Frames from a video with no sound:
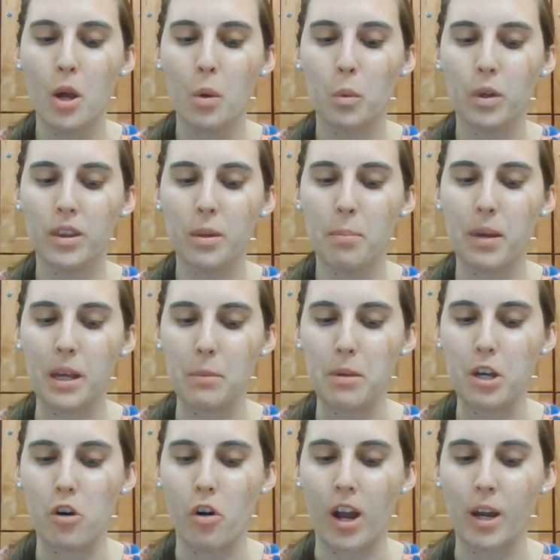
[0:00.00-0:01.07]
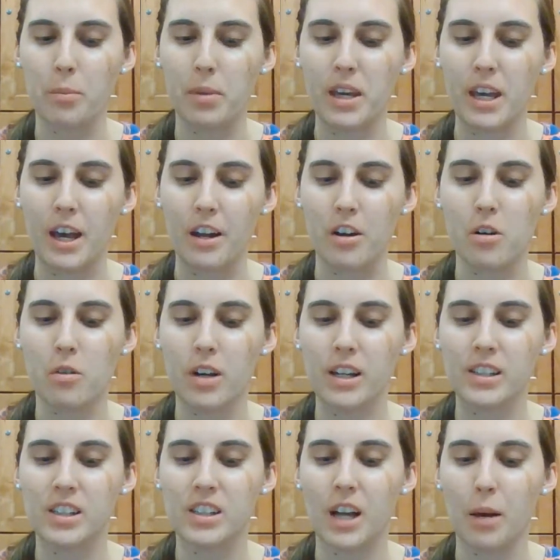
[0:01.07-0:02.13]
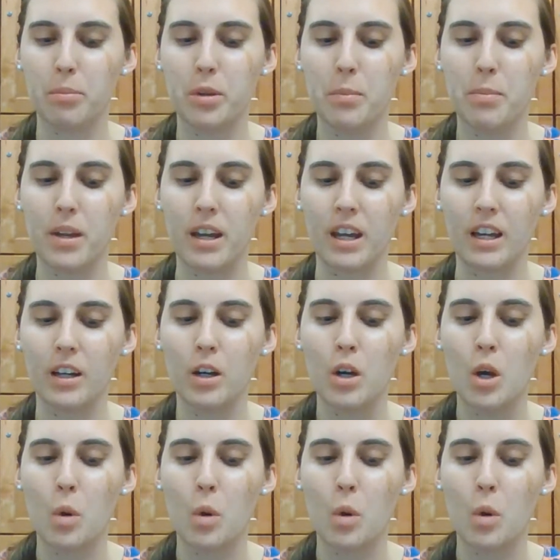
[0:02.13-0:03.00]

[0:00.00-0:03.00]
with the baby grand piano and stopped the bidding,